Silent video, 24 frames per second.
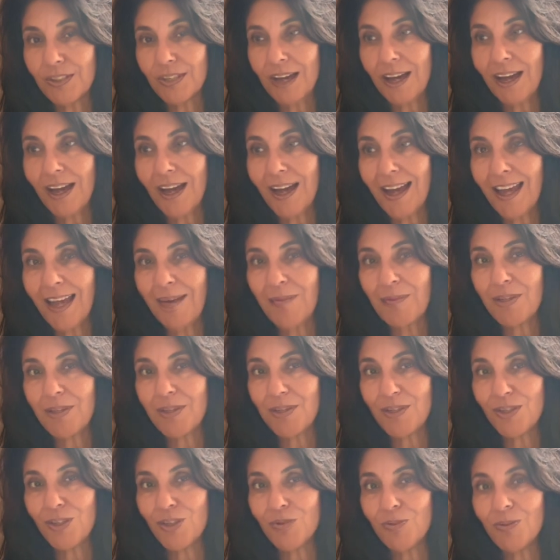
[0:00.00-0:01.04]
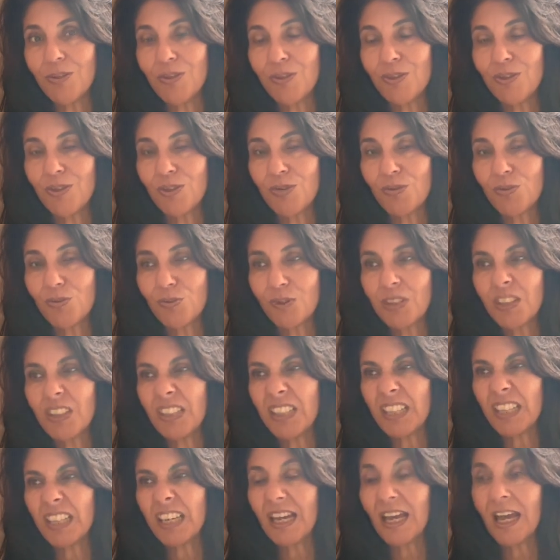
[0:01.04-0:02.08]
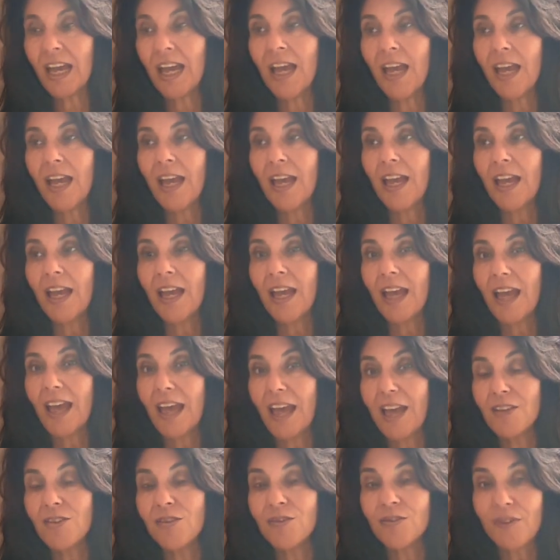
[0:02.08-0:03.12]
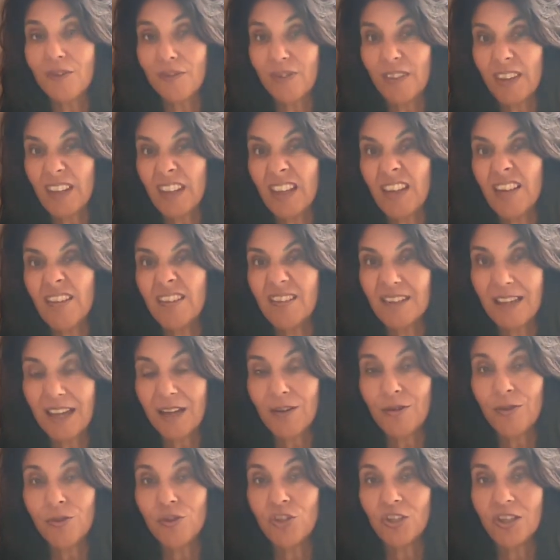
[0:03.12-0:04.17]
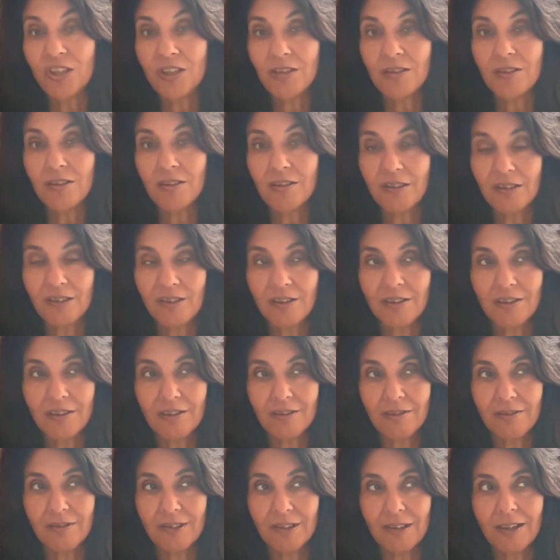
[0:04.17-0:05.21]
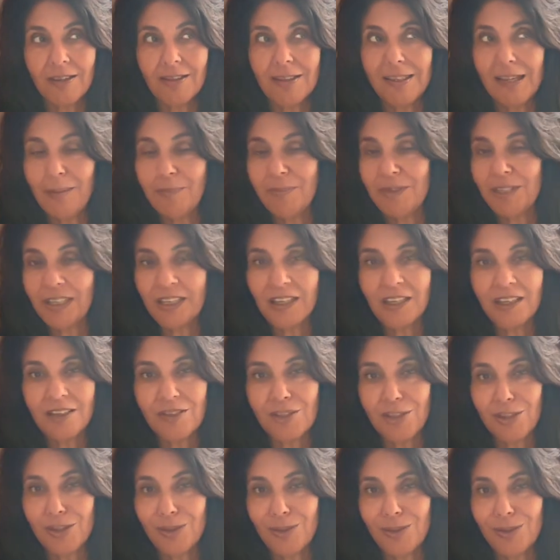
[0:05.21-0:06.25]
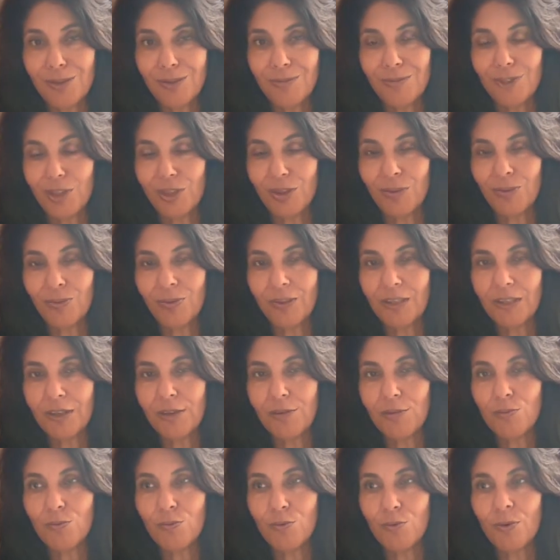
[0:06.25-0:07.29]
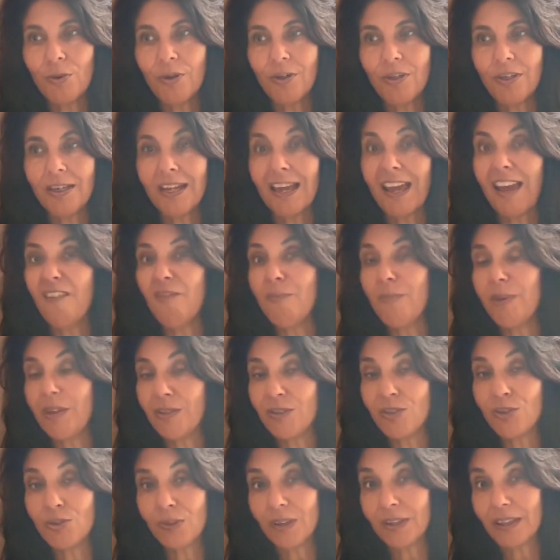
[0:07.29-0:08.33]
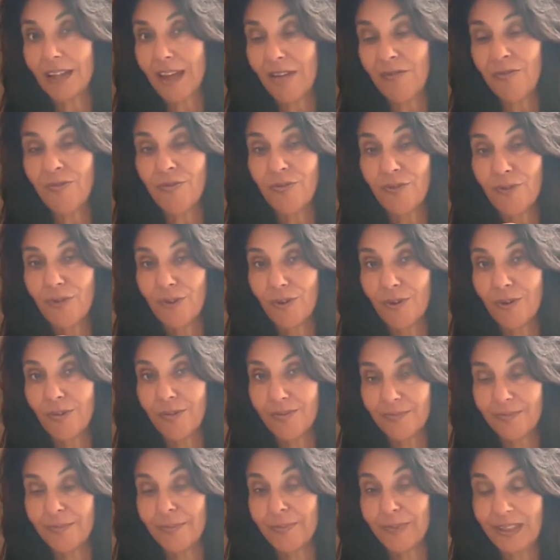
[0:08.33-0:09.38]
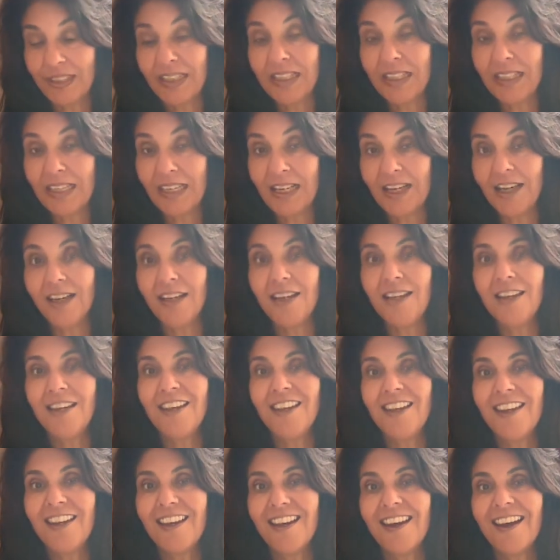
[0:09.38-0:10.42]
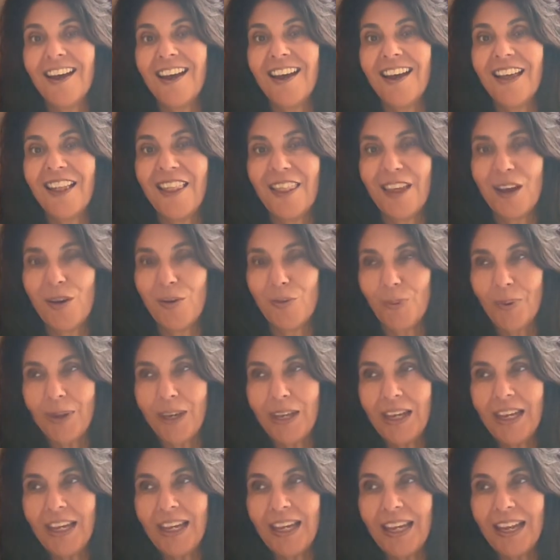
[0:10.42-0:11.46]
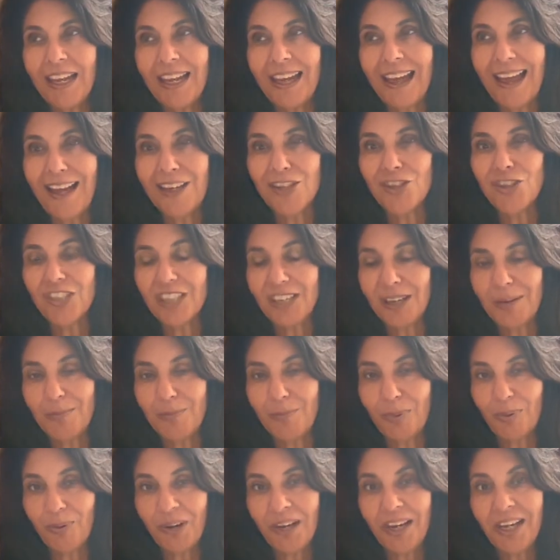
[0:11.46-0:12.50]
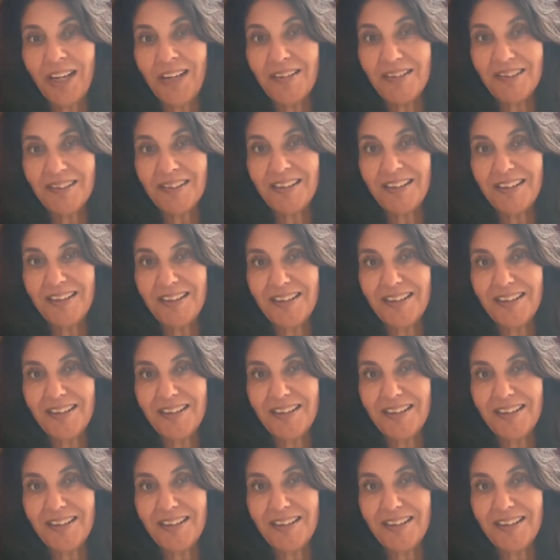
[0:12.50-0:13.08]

time as humans to really, as these energies are attempting to, really thwart and have been doing that for millennia, that we can actually embrace these